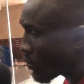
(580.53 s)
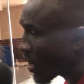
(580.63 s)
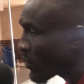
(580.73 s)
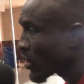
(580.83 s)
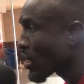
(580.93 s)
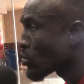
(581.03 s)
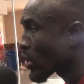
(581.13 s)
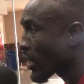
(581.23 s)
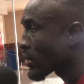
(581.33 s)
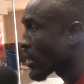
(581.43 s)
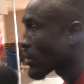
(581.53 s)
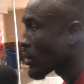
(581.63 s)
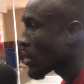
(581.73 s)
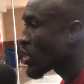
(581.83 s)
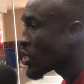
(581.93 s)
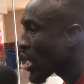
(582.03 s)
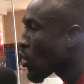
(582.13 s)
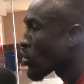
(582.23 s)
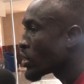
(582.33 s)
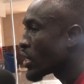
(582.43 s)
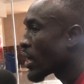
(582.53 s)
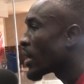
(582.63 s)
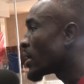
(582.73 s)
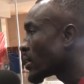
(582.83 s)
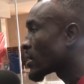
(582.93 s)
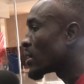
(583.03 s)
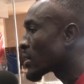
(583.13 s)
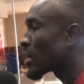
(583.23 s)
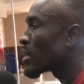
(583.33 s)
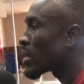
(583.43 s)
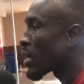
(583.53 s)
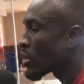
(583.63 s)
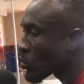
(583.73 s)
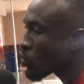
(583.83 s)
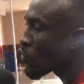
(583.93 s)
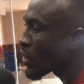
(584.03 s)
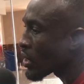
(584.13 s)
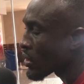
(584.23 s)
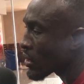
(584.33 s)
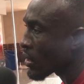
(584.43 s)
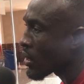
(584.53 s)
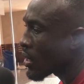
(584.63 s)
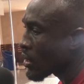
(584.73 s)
the Bechem United, year on year, he's in there. He's proving he's a